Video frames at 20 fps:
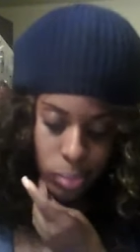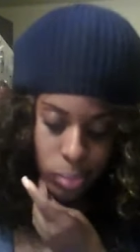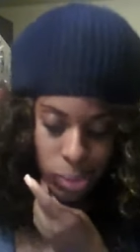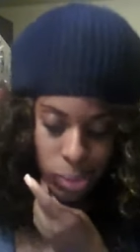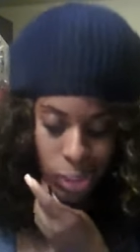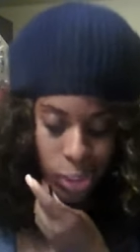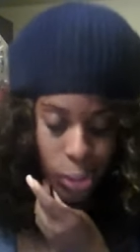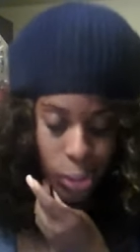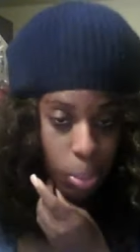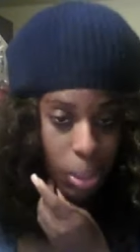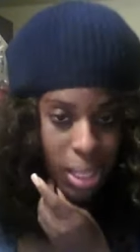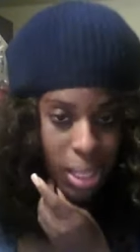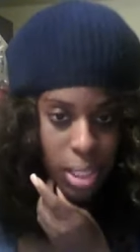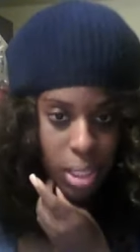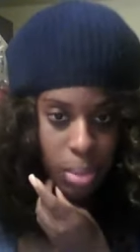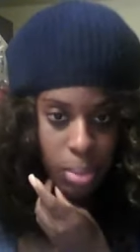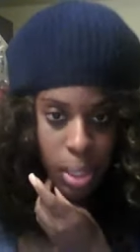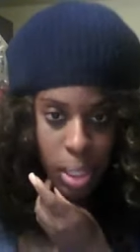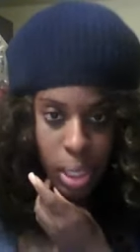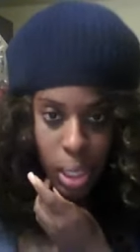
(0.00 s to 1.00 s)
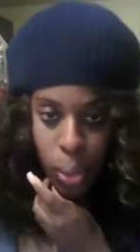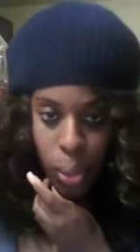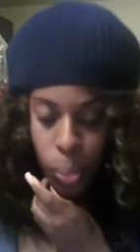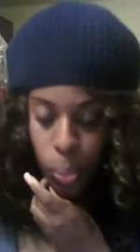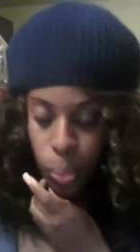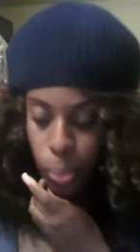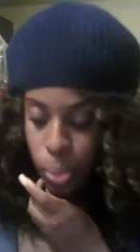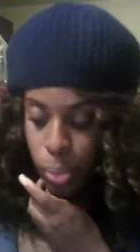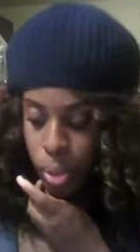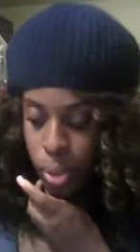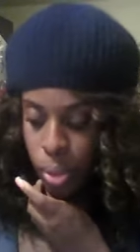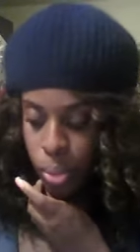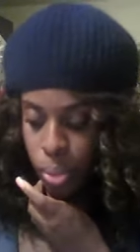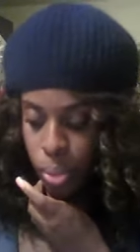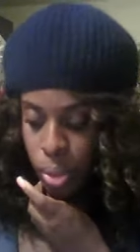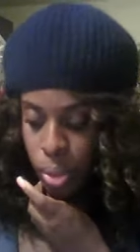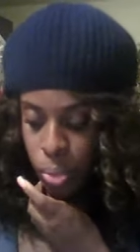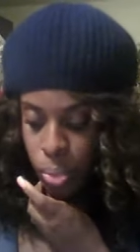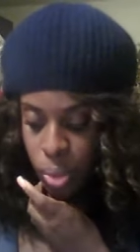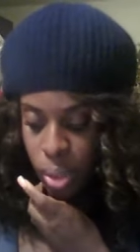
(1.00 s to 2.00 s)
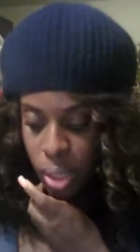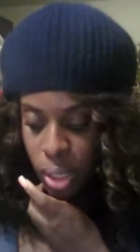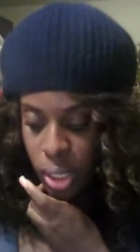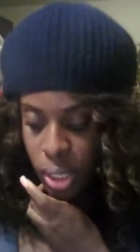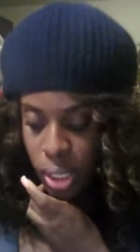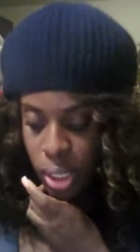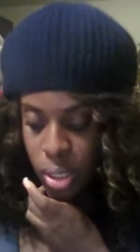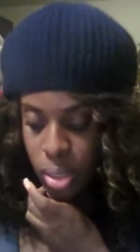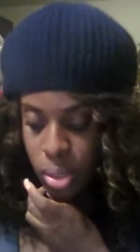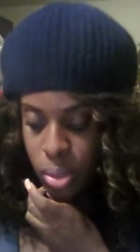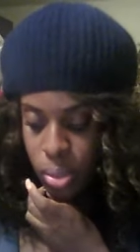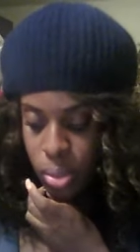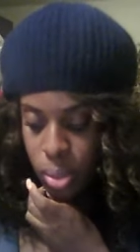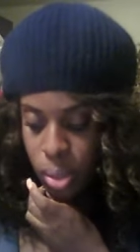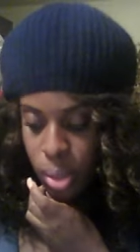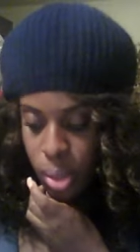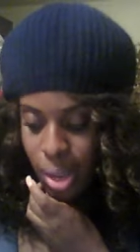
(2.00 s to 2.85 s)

The soap has to be like really, really, really nice.